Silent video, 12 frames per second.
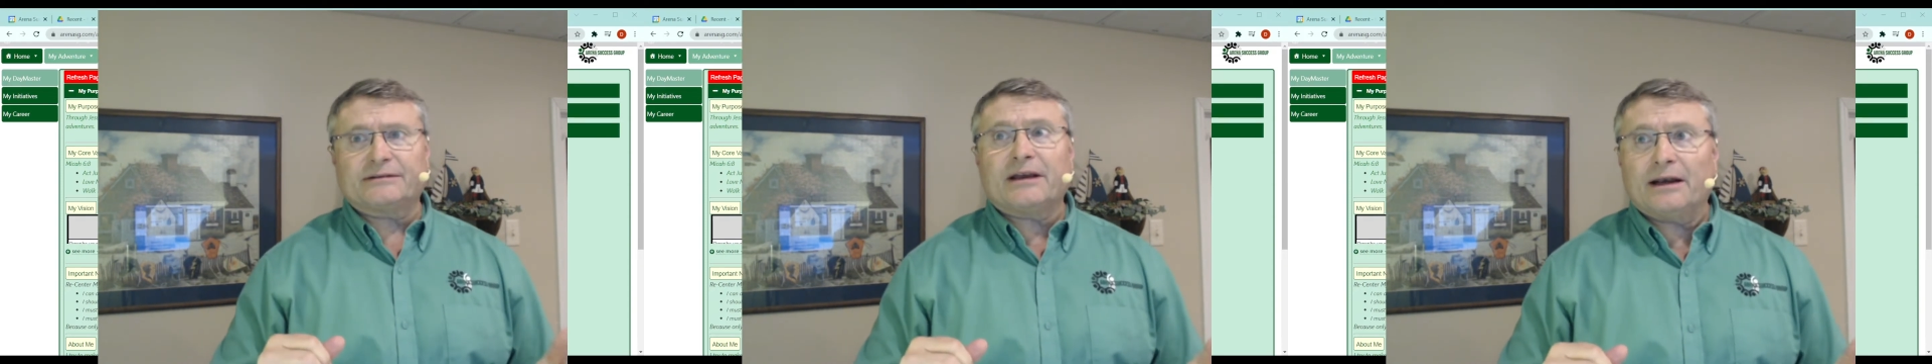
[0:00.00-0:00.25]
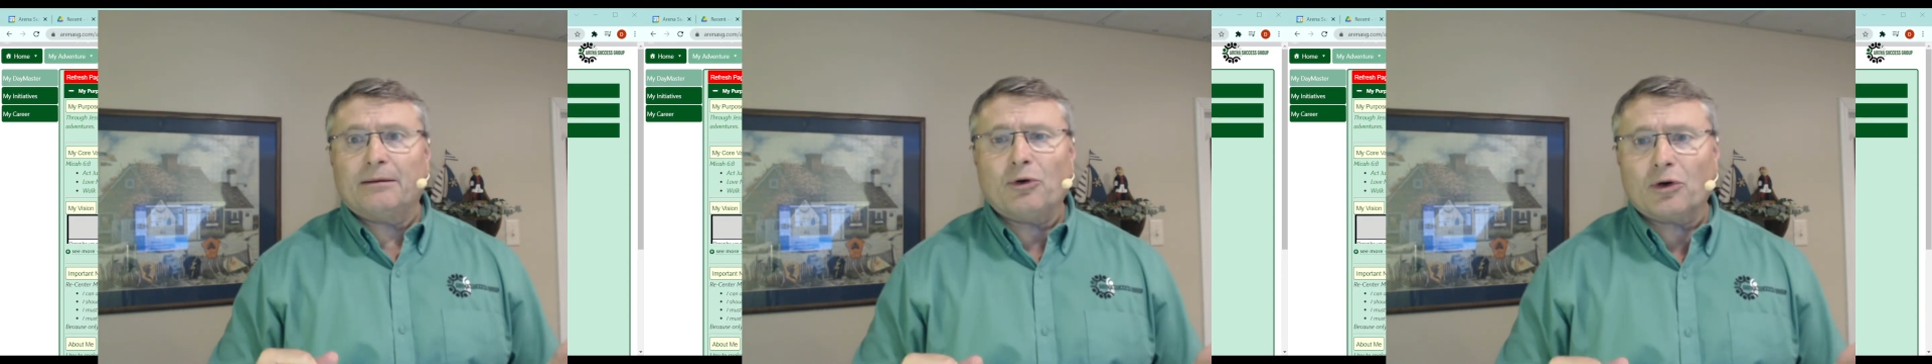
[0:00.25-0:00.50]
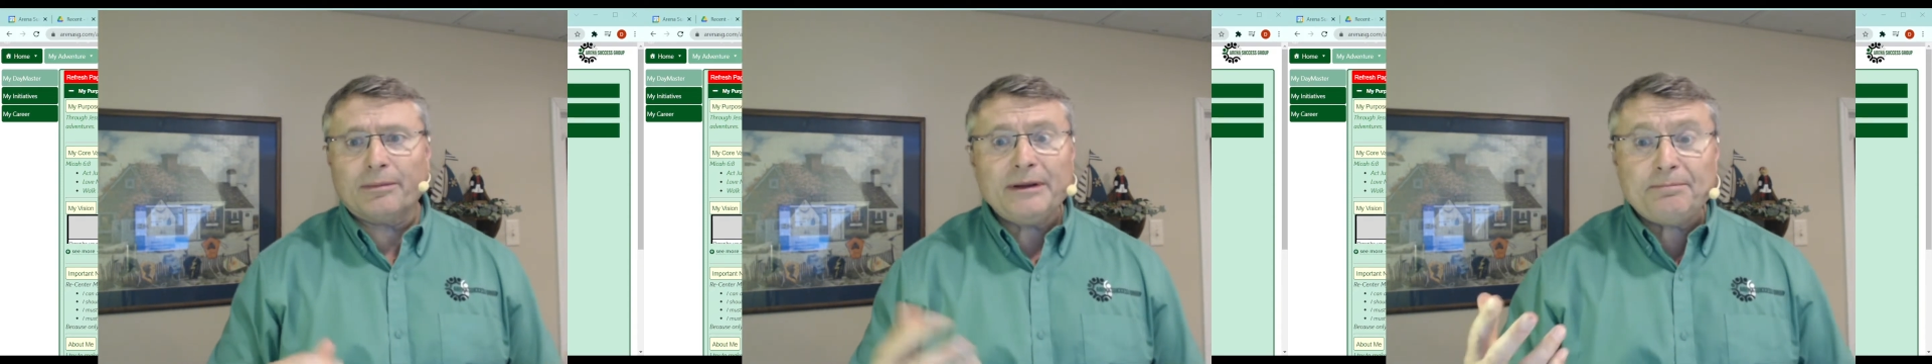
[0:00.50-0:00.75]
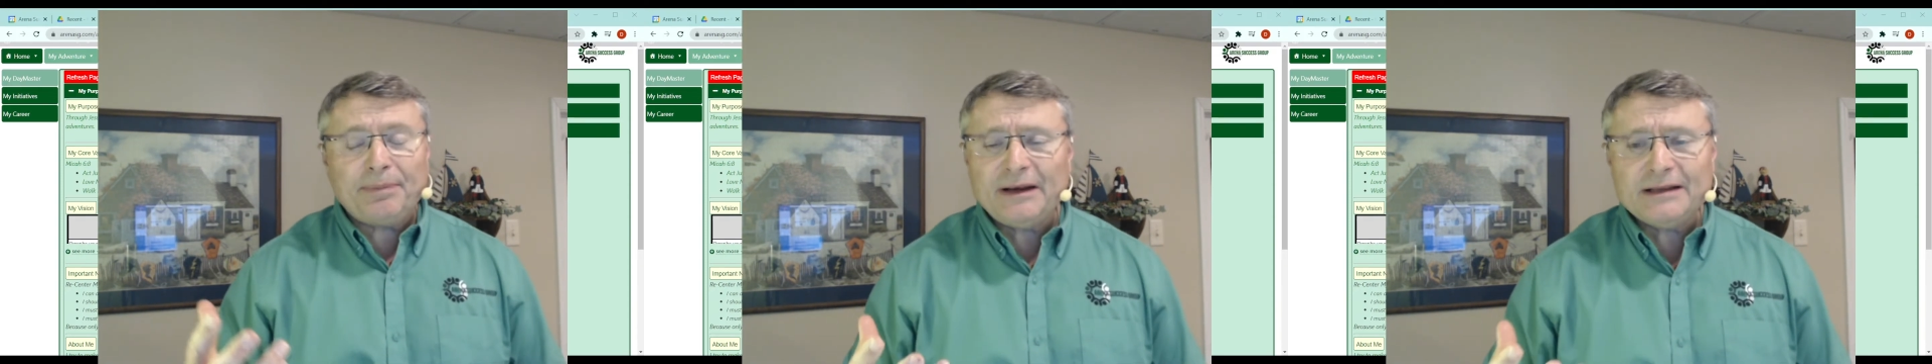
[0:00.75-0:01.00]
kind of
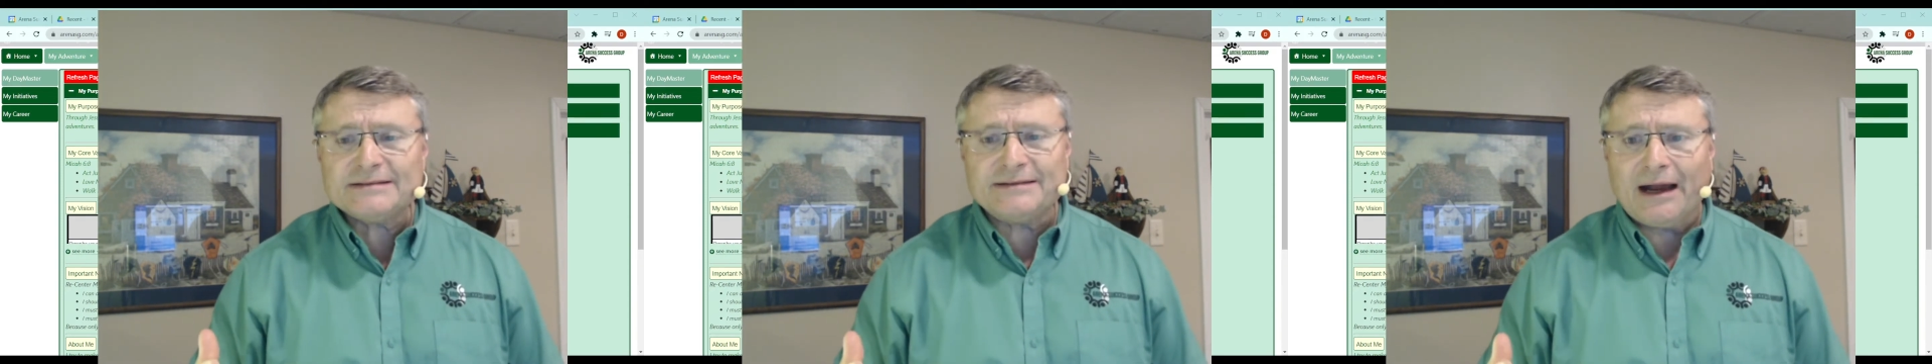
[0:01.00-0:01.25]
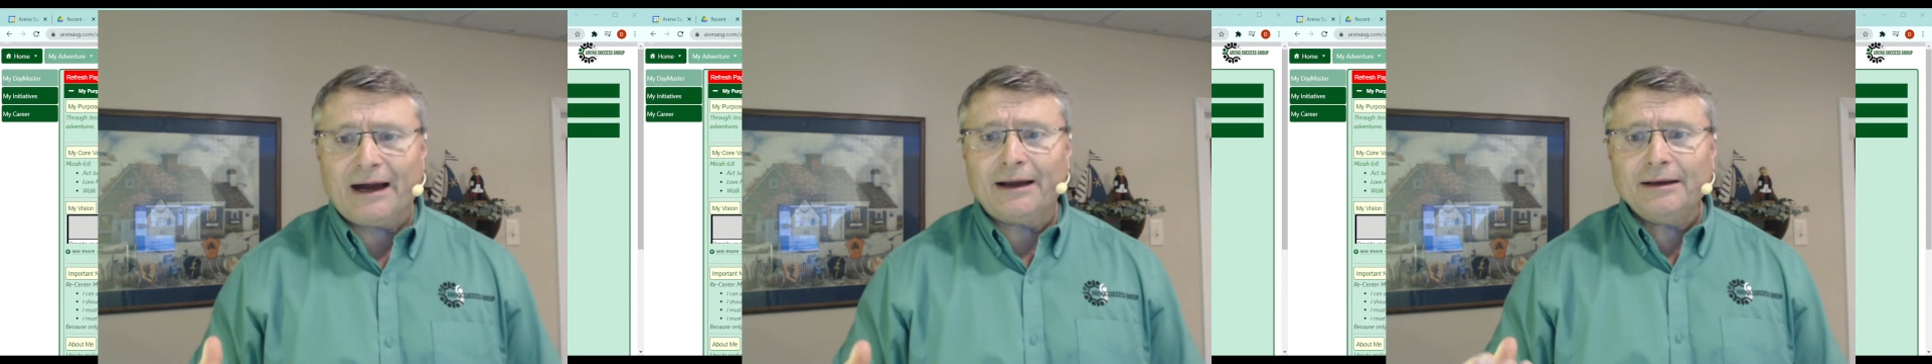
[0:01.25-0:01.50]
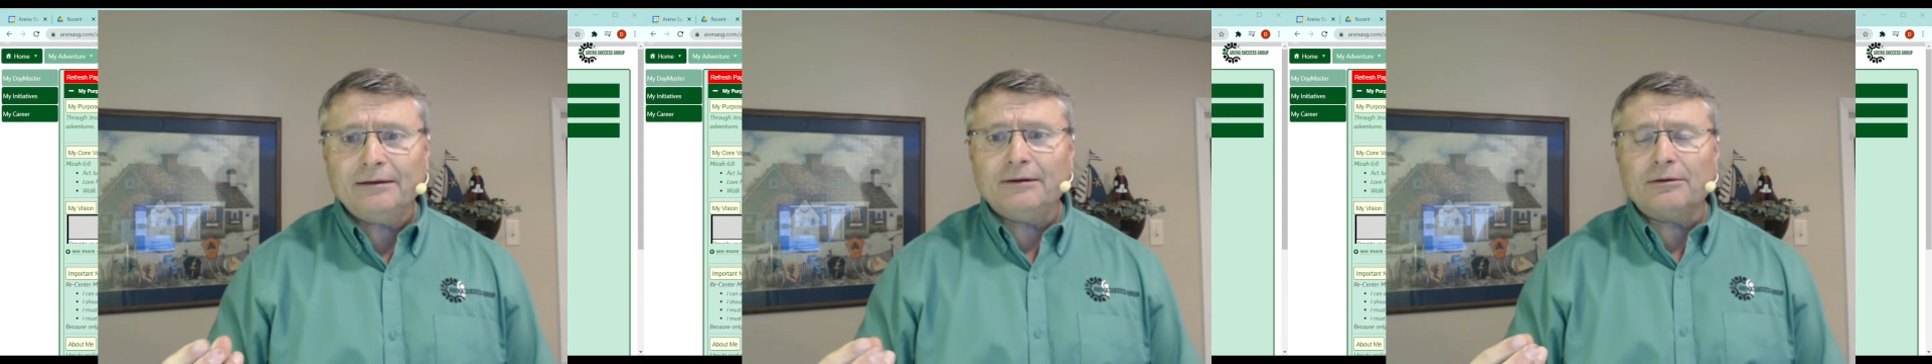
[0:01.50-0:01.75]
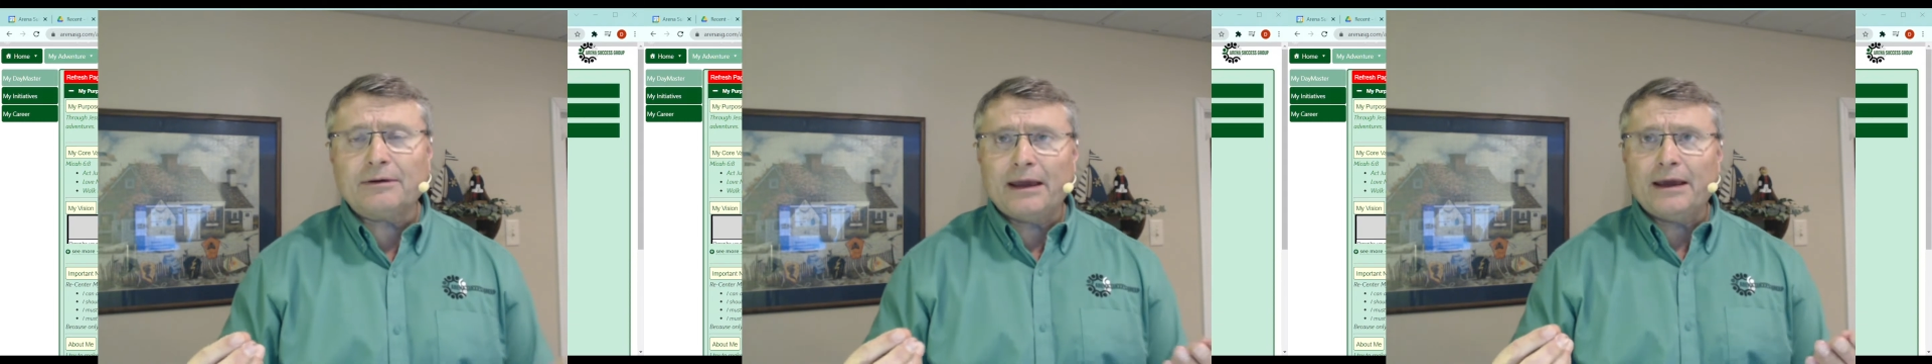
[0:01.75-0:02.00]
morbid, but it's not,
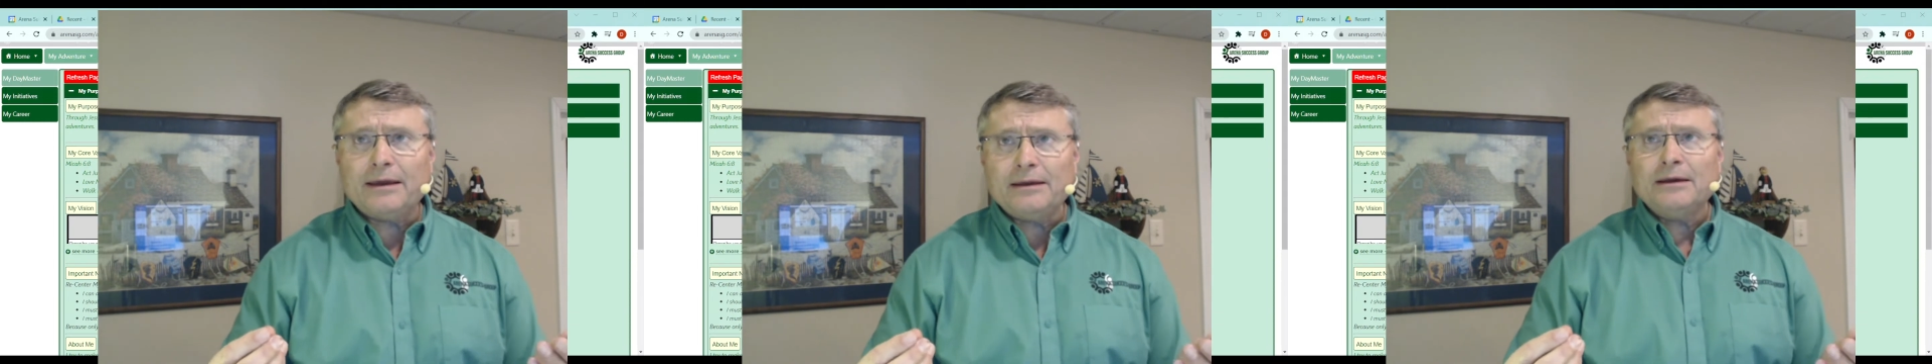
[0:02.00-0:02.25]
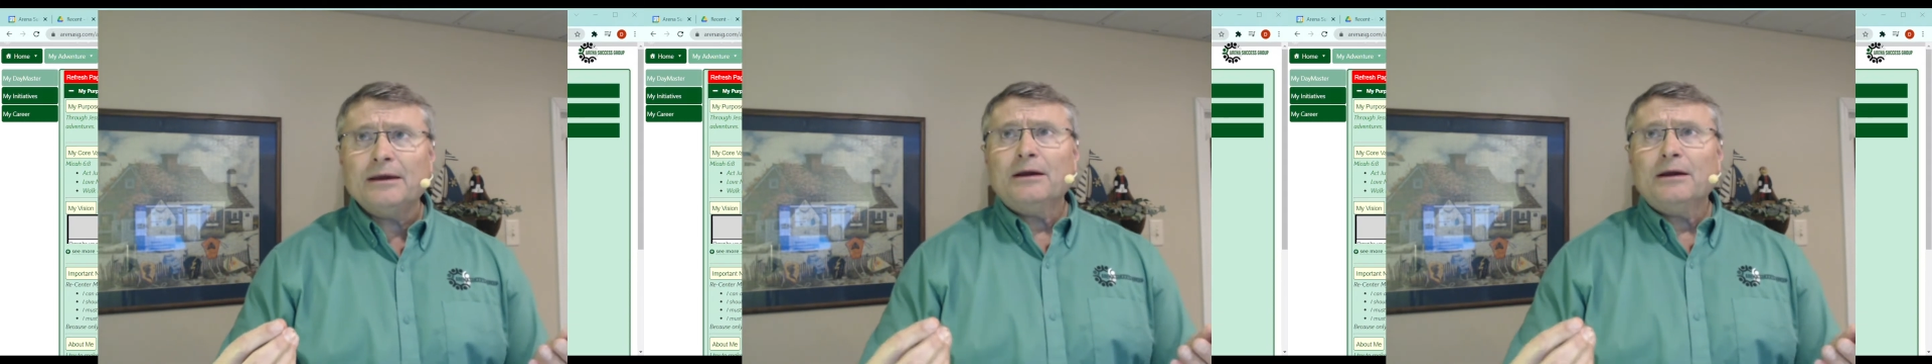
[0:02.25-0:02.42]
okay?